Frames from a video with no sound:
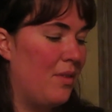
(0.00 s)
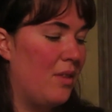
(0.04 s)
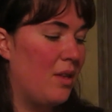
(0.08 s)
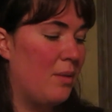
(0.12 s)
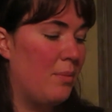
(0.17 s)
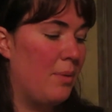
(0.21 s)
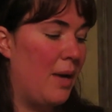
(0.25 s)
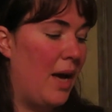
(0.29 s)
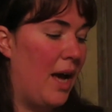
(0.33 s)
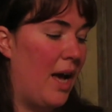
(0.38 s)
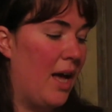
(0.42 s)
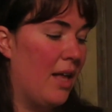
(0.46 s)
The
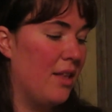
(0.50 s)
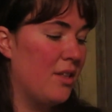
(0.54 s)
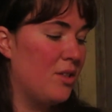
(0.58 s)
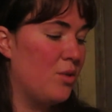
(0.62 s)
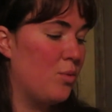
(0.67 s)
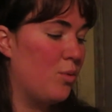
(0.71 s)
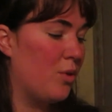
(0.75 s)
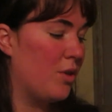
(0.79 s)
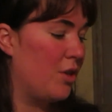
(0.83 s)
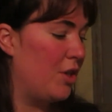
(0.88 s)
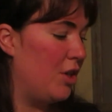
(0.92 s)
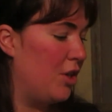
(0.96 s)

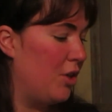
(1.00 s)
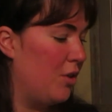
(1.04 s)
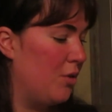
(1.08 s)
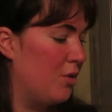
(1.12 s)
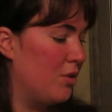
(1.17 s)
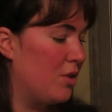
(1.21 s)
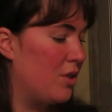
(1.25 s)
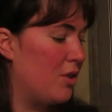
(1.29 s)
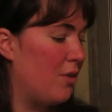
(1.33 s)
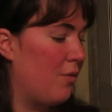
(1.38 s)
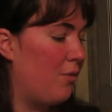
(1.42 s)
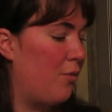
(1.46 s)
paths were
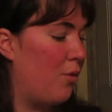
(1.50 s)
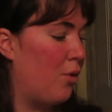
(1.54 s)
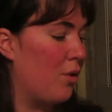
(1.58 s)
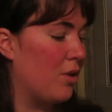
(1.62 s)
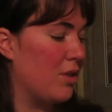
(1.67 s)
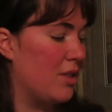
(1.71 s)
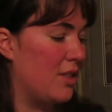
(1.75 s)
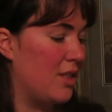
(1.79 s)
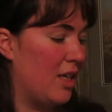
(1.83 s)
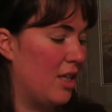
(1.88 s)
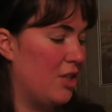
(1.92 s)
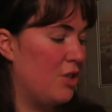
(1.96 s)
used
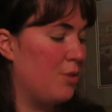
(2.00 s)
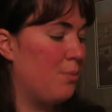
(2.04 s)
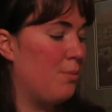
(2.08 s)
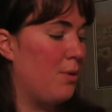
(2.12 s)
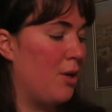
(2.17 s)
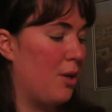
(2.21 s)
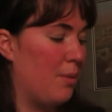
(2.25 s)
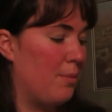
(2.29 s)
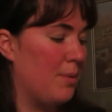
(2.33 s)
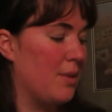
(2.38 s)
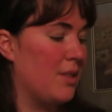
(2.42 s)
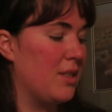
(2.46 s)
for such
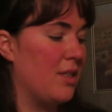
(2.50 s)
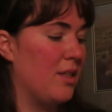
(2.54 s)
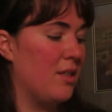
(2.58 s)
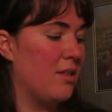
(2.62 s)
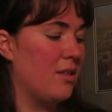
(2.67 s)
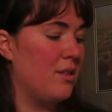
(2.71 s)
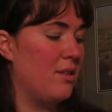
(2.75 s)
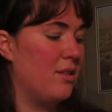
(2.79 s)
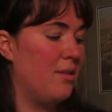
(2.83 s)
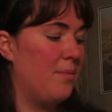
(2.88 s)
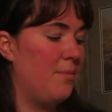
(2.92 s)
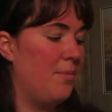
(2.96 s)

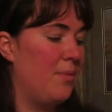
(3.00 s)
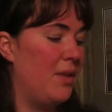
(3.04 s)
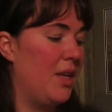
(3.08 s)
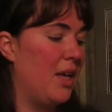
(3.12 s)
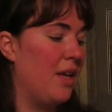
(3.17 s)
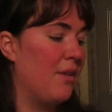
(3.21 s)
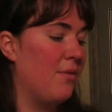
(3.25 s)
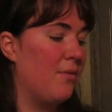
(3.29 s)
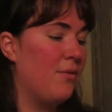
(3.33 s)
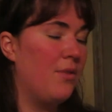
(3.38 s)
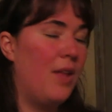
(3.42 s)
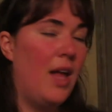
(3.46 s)
purposes.
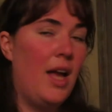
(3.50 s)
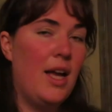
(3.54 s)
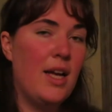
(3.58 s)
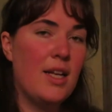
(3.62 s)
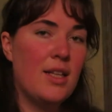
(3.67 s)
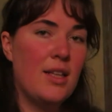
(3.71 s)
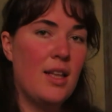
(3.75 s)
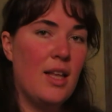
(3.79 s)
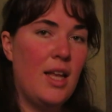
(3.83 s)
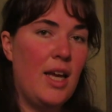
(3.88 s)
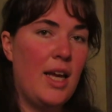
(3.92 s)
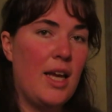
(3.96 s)
In
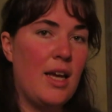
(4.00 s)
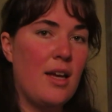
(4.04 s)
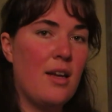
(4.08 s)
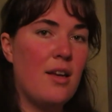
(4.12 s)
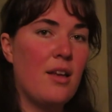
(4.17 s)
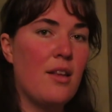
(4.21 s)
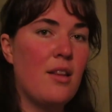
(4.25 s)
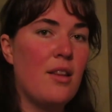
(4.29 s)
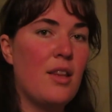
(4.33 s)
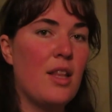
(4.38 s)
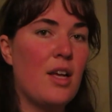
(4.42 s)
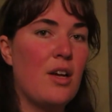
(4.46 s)
Flathead
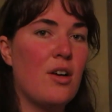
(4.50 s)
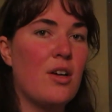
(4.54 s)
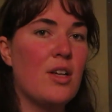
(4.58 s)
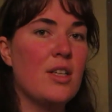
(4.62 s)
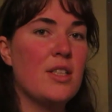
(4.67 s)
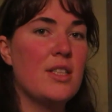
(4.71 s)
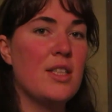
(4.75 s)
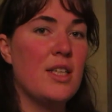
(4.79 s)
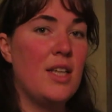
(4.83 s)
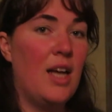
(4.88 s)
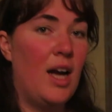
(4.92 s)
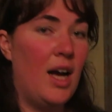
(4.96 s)
Lake, there
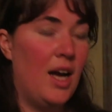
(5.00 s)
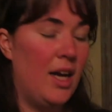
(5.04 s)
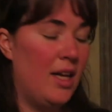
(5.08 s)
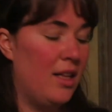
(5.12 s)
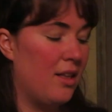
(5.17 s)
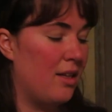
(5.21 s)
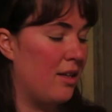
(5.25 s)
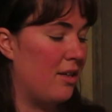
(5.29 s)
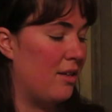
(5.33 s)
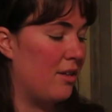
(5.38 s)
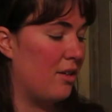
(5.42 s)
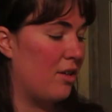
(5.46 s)
is an
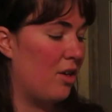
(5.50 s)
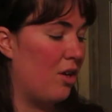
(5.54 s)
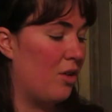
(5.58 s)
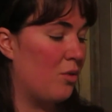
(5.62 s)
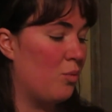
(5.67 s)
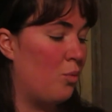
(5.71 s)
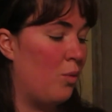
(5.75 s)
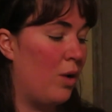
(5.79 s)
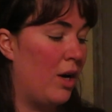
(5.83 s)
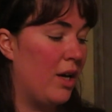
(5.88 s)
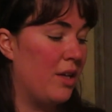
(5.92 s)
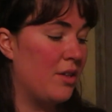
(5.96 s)
island
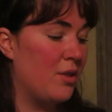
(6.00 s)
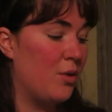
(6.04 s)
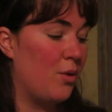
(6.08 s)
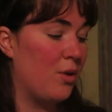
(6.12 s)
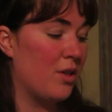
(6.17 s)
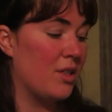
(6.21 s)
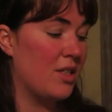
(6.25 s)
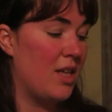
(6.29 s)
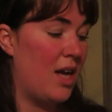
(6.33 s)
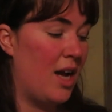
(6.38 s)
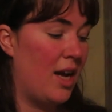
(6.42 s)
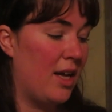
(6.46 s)
called Wild
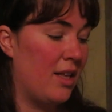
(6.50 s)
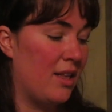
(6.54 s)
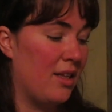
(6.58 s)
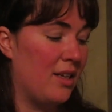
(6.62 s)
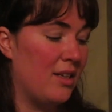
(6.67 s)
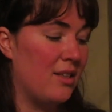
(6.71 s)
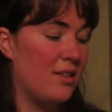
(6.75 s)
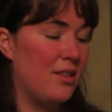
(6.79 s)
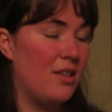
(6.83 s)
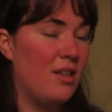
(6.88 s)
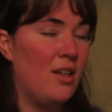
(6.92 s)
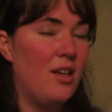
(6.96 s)
Horse
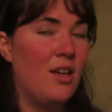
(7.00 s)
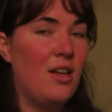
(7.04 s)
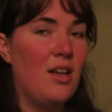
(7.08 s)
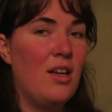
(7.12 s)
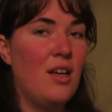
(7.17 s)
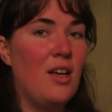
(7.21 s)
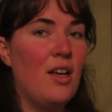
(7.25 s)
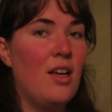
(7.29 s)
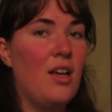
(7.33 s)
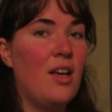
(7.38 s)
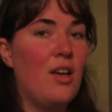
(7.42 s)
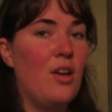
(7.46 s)
Island,
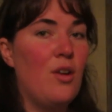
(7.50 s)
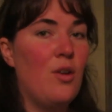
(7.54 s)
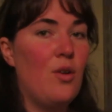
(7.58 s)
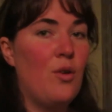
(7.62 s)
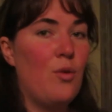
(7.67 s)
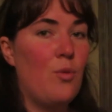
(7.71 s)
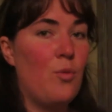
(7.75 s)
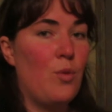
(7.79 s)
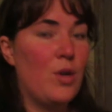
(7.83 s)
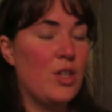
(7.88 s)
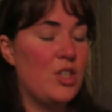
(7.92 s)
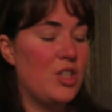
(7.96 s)

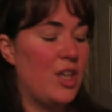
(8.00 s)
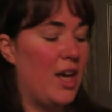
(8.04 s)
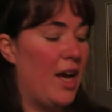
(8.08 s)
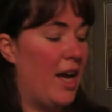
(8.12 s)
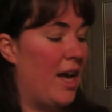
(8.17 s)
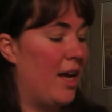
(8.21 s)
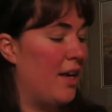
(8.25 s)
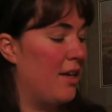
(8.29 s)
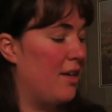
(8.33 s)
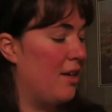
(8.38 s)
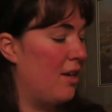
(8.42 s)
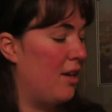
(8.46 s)
which
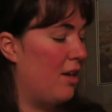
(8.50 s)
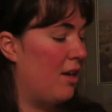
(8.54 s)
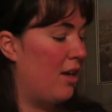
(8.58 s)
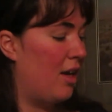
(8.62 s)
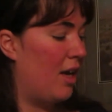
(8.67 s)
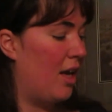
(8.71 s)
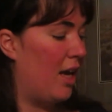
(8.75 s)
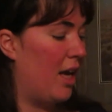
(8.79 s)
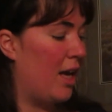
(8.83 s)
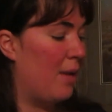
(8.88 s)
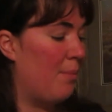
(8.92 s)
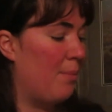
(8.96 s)
had
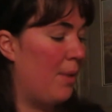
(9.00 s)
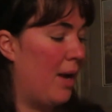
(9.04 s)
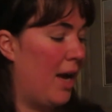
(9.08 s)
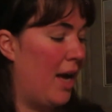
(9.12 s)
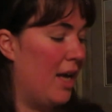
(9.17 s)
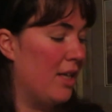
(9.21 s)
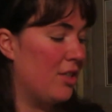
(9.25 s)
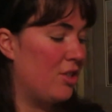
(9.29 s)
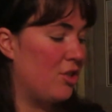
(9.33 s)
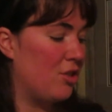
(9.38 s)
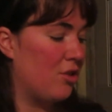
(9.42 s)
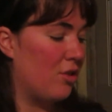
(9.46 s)
a
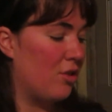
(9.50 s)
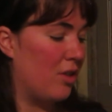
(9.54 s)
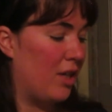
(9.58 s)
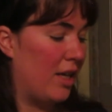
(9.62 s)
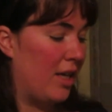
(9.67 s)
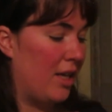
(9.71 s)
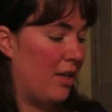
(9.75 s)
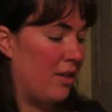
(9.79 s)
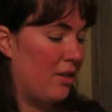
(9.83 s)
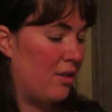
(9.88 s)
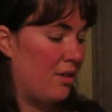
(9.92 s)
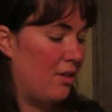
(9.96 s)
pasture
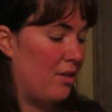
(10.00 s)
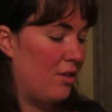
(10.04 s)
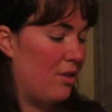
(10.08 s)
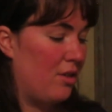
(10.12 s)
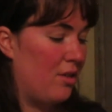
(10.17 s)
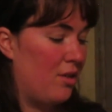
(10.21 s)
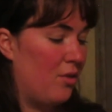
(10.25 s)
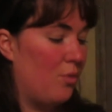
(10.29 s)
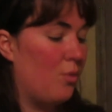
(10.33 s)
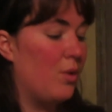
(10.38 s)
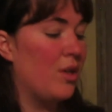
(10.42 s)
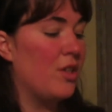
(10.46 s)
land,
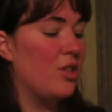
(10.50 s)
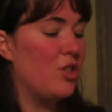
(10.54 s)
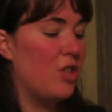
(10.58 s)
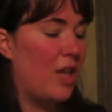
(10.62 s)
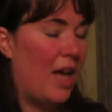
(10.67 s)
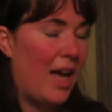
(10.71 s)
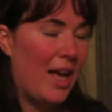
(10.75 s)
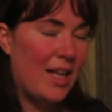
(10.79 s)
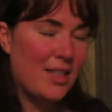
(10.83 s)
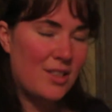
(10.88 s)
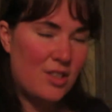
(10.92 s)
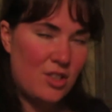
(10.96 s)
which
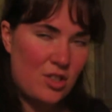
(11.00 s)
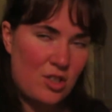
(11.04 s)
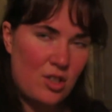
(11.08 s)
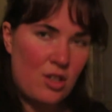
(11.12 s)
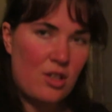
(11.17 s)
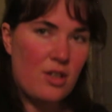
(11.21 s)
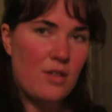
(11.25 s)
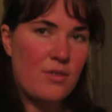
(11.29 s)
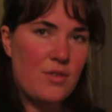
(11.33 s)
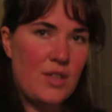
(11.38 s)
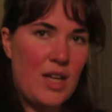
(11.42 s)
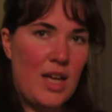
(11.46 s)
had
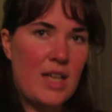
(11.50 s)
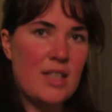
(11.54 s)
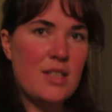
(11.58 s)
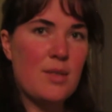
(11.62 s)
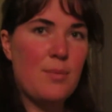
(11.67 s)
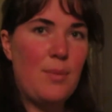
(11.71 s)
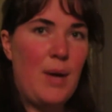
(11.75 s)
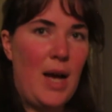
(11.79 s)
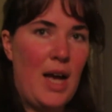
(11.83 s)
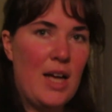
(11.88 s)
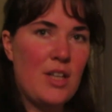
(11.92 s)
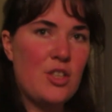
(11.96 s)
served as a
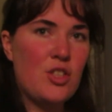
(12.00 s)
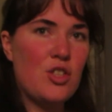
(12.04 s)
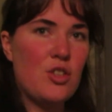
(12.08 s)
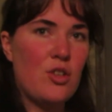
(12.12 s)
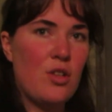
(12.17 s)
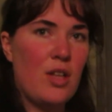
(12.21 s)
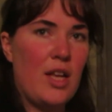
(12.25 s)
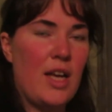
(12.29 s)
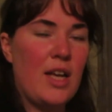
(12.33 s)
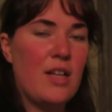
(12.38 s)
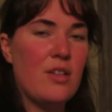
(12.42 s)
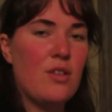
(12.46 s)
pasture
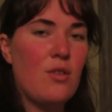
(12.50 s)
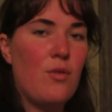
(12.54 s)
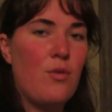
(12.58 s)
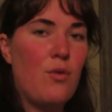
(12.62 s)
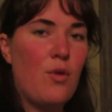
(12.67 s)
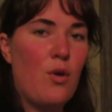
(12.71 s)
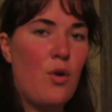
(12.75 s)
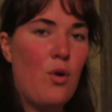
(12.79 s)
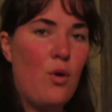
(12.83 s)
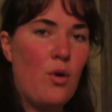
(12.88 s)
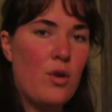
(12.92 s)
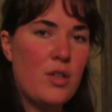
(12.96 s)
land
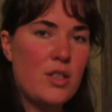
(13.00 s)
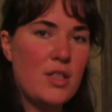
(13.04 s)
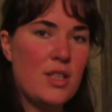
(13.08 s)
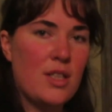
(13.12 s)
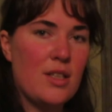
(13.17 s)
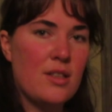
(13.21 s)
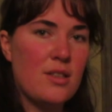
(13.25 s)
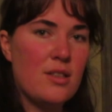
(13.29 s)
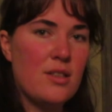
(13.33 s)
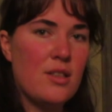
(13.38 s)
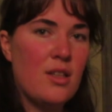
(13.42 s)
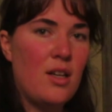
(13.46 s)
for
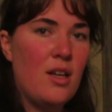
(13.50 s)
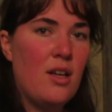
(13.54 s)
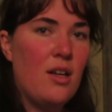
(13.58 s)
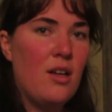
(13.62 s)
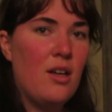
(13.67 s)
horses